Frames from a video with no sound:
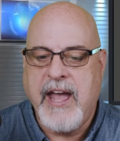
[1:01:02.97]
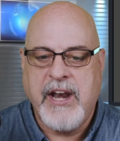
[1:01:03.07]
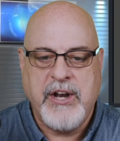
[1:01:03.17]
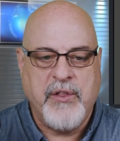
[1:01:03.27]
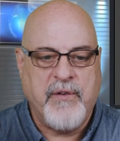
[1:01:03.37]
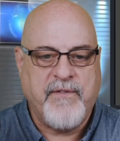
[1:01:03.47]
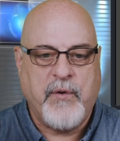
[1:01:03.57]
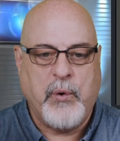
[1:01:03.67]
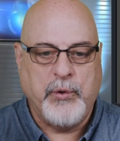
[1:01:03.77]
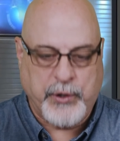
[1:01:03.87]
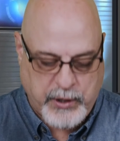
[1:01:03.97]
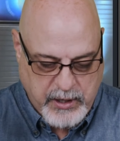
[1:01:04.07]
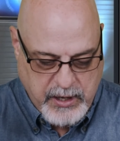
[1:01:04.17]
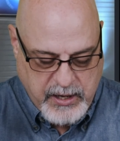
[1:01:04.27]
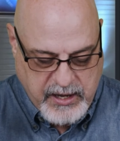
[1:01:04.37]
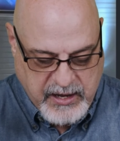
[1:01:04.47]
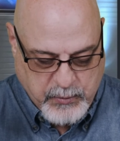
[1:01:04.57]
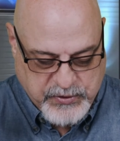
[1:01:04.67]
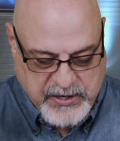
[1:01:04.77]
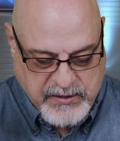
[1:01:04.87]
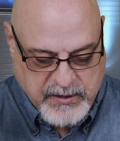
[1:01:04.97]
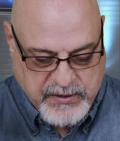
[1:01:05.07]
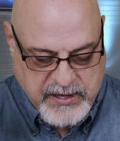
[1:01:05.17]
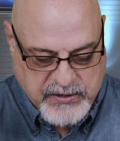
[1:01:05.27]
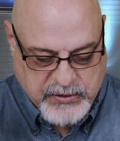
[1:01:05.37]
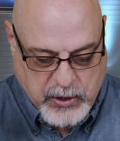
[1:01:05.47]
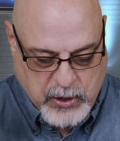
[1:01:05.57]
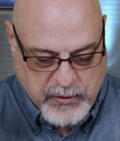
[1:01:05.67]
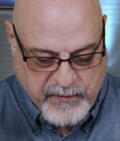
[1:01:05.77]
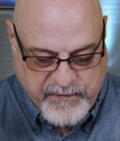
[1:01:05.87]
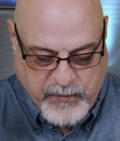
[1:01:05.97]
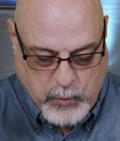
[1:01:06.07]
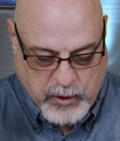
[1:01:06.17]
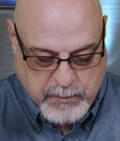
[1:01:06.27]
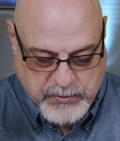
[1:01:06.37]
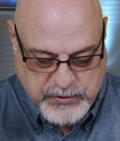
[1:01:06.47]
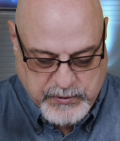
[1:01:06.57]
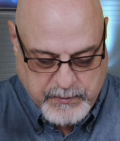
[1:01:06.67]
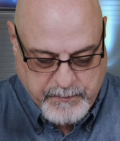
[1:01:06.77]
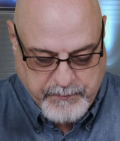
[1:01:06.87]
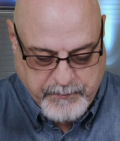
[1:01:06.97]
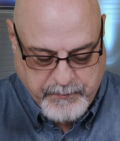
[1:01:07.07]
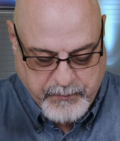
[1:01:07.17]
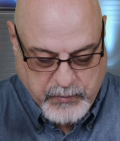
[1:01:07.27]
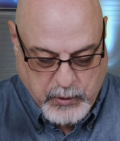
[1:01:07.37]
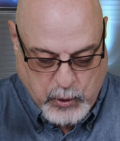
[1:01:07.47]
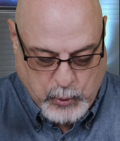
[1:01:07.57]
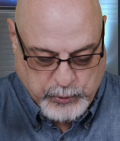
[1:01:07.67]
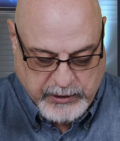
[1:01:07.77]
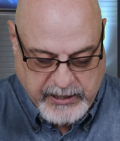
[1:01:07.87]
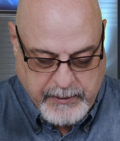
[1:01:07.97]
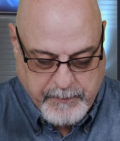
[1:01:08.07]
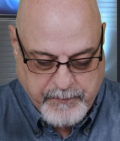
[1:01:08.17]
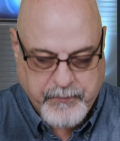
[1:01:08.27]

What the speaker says: add another folder and we'll say that these are the forms only.